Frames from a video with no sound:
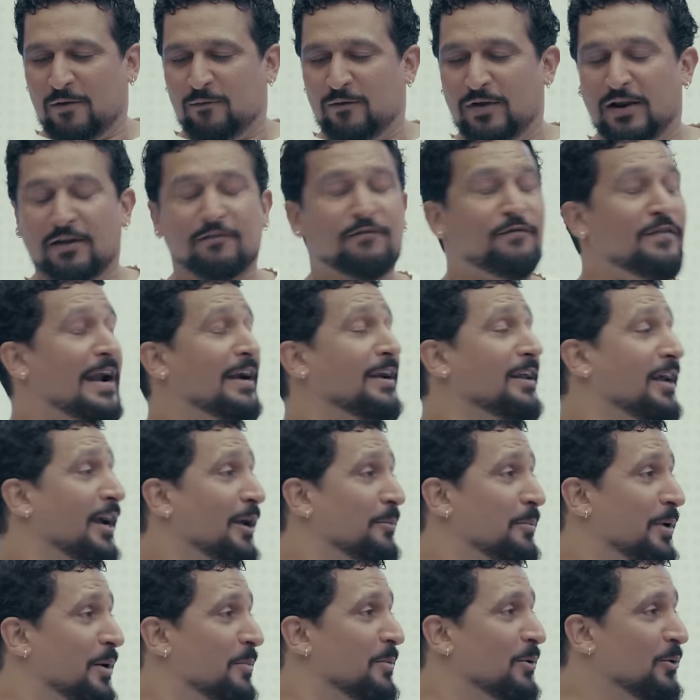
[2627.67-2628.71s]
will a fat
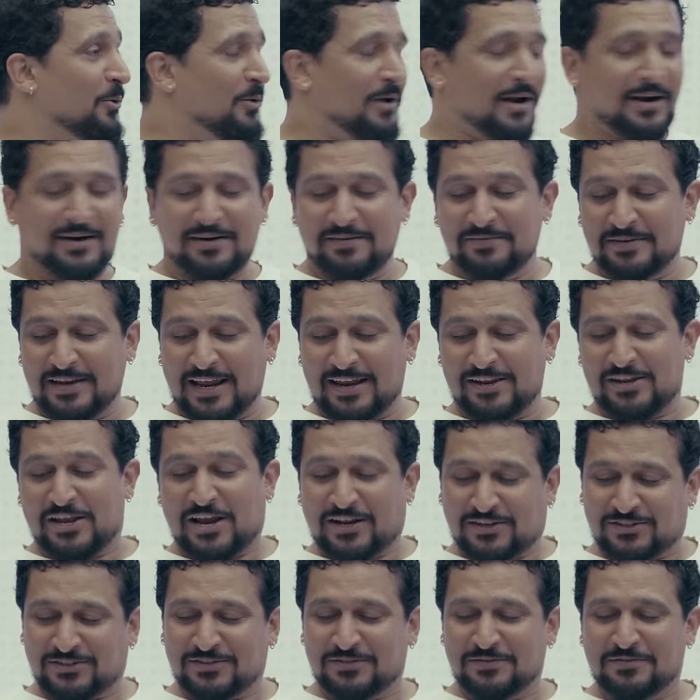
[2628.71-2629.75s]
guy be able to ride
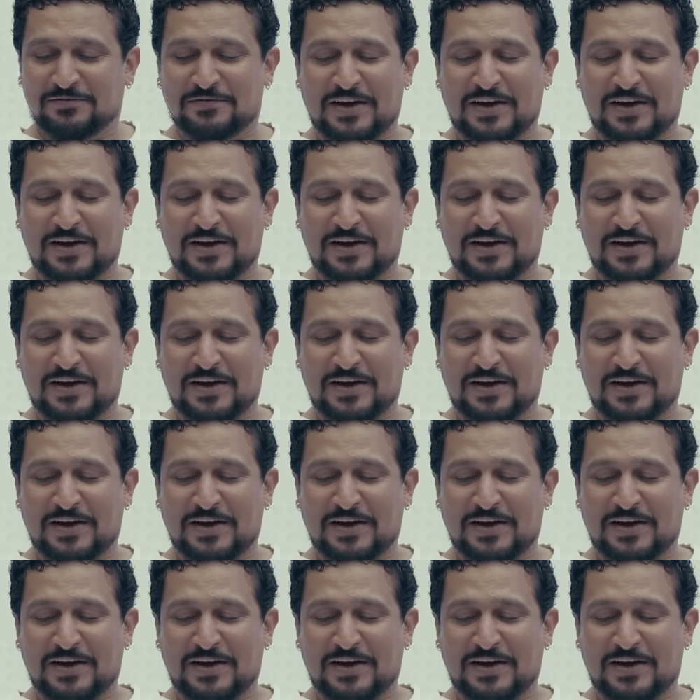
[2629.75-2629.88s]
yes